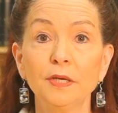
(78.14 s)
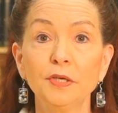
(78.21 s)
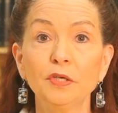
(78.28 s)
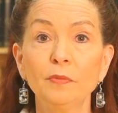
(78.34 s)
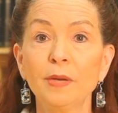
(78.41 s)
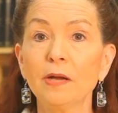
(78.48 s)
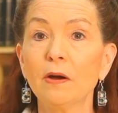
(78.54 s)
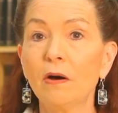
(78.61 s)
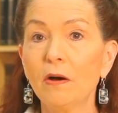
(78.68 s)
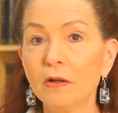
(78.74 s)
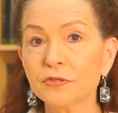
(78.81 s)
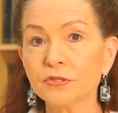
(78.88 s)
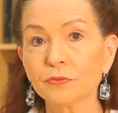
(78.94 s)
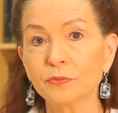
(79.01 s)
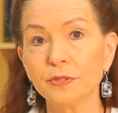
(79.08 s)
you may
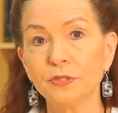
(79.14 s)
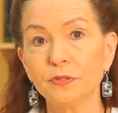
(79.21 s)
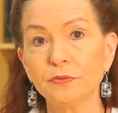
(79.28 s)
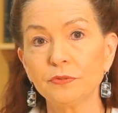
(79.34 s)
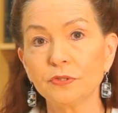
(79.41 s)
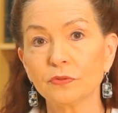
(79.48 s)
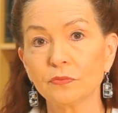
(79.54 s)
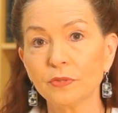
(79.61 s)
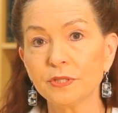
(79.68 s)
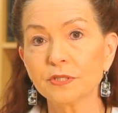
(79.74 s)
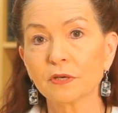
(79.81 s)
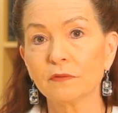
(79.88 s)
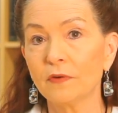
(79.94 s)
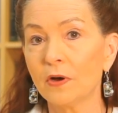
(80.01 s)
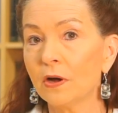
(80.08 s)
also reduce your risk of
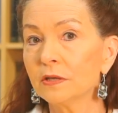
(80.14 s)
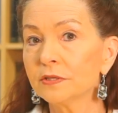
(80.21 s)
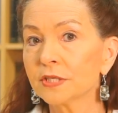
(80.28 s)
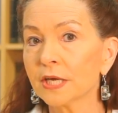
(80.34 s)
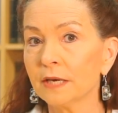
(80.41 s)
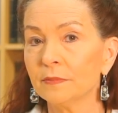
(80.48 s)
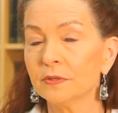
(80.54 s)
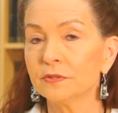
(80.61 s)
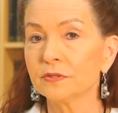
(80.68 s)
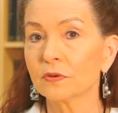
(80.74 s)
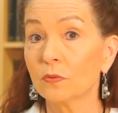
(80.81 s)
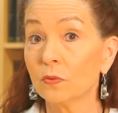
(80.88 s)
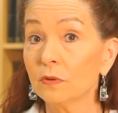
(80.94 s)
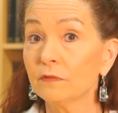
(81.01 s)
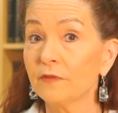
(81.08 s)
Alzheimer's
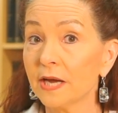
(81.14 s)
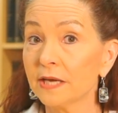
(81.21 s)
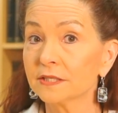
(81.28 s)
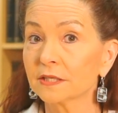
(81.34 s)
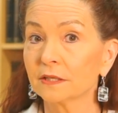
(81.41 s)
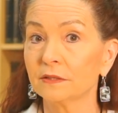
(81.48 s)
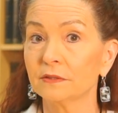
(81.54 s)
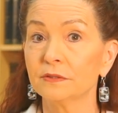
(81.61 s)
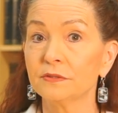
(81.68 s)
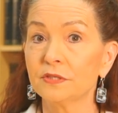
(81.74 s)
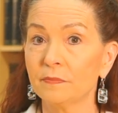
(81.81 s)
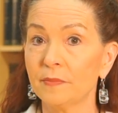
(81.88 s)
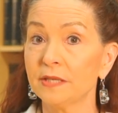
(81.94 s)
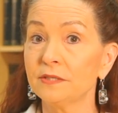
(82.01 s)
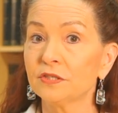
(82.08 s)
or vascular
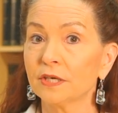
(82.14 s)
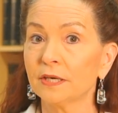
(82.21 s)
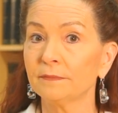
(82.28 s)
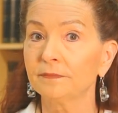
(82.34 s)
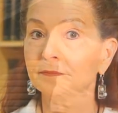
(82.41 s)
dementia.